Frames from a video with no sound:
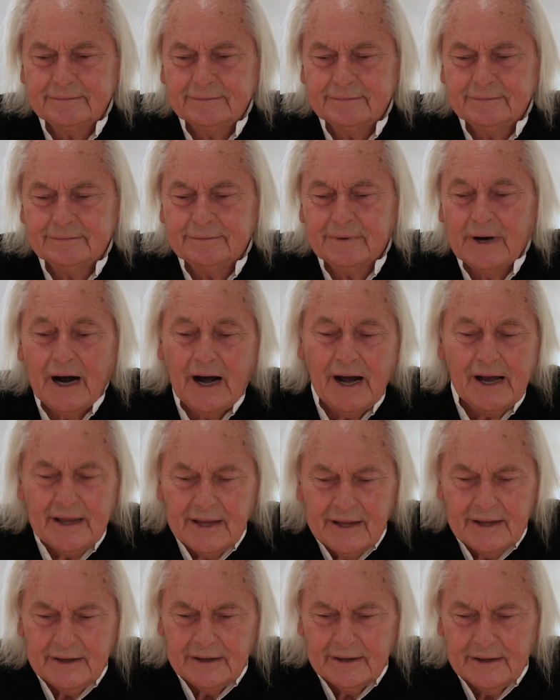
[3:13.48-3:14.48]

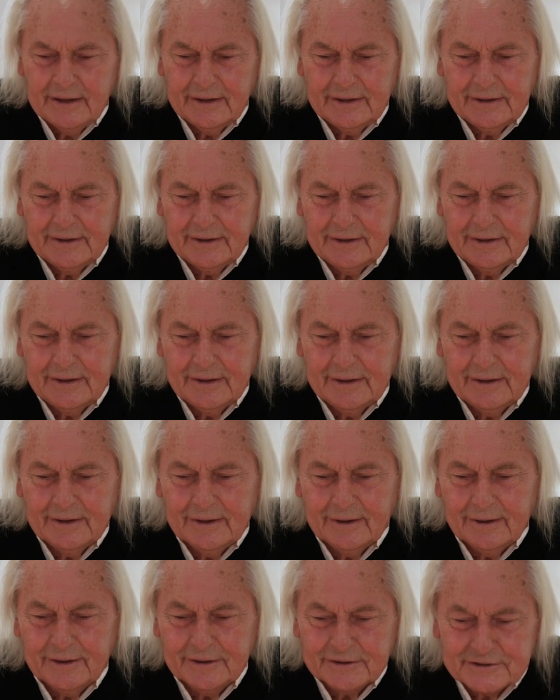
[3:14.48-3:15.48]
why,
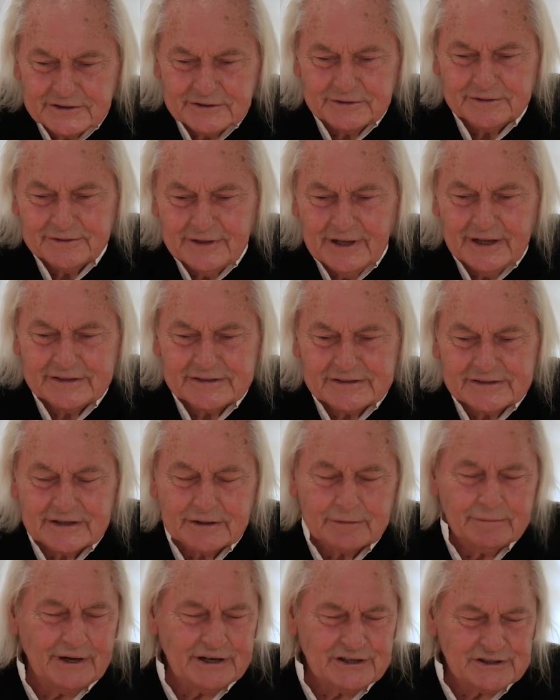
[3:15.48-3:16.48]
also that's
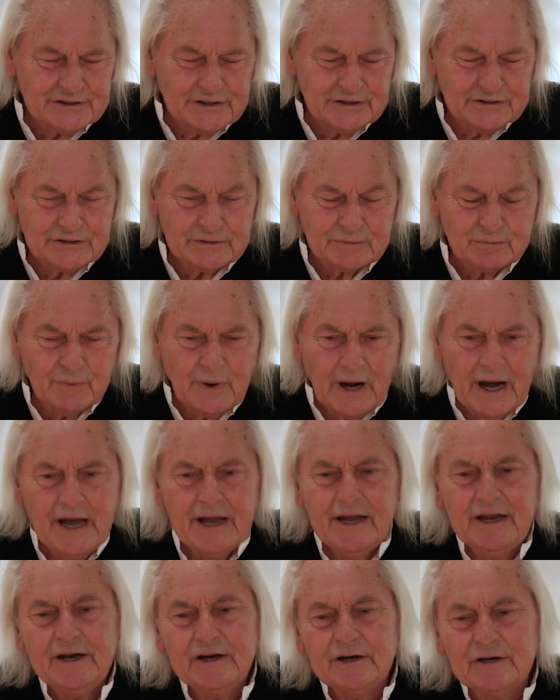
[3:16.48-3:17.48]
the question,
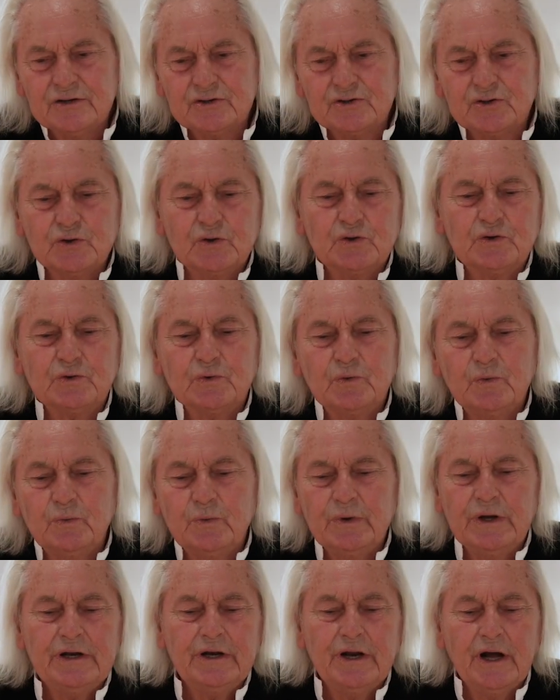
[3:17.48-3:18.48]
why should
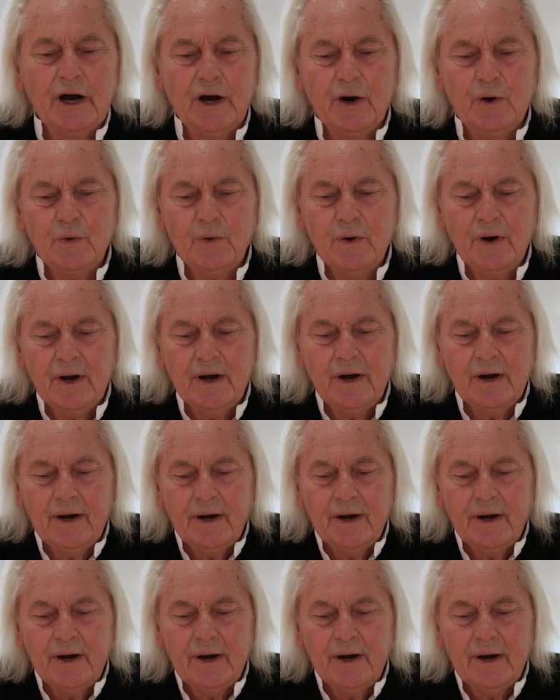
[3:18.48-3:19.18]
we know